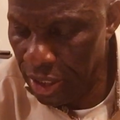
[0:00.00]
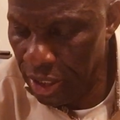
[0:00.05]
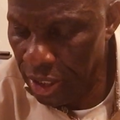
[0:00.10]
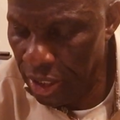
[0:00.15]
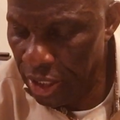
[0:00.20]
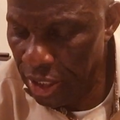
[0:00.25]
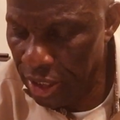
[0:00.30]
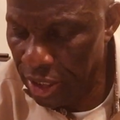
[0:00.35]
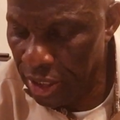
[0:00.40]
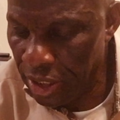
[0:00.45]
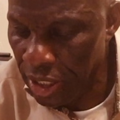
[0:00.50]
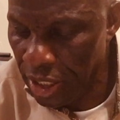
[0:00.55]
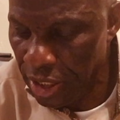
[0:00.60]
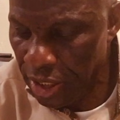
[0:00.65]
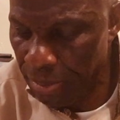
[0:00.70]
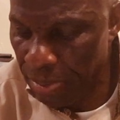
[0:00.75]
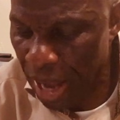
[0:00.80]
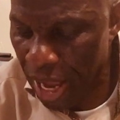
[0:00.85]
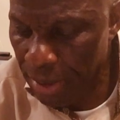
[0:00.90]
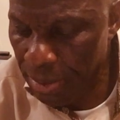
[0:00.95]
Listen, the
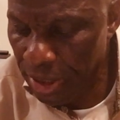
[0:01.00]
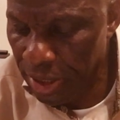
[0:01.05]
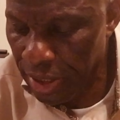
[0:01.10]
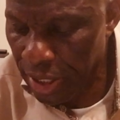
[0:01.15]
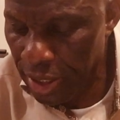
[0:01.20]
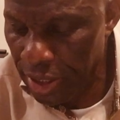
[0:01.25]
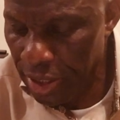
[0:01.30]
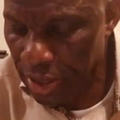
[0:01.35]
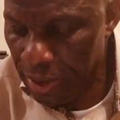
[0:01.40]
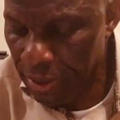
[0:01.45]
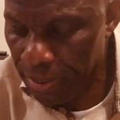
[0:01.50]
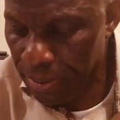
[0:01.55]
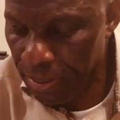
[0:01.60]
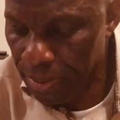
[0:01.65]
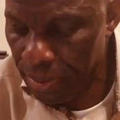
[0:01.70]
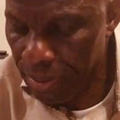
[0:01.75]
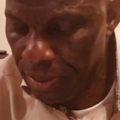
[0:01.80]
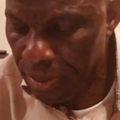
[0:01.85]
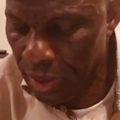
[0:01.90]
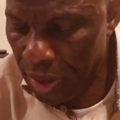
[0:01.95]
Bible said it.
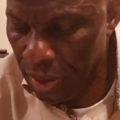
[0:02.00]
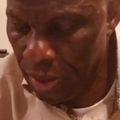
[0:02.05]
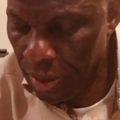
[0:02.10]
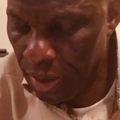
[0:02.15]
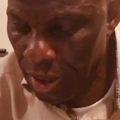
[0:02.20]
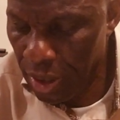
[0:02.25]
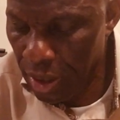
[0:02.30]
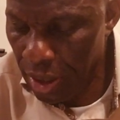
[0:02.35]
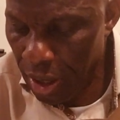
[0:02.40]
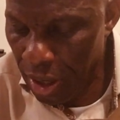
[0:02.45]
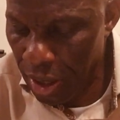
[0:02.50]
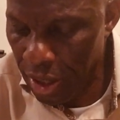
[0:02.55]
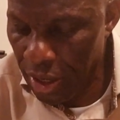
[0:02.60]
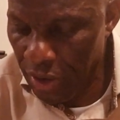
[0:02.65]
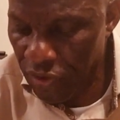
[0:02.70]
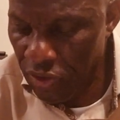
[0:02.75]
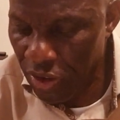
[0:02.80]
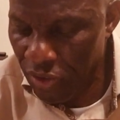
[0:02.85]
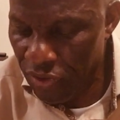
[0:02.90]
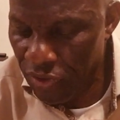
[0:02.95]
All of
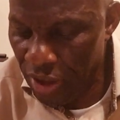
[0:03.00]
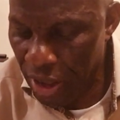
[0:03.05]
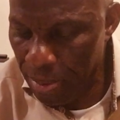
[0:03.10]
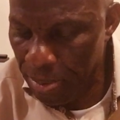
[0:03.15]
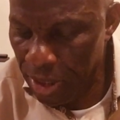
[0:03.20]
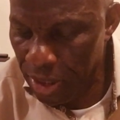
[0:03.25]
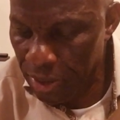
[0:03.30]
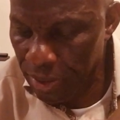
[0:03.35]
your family.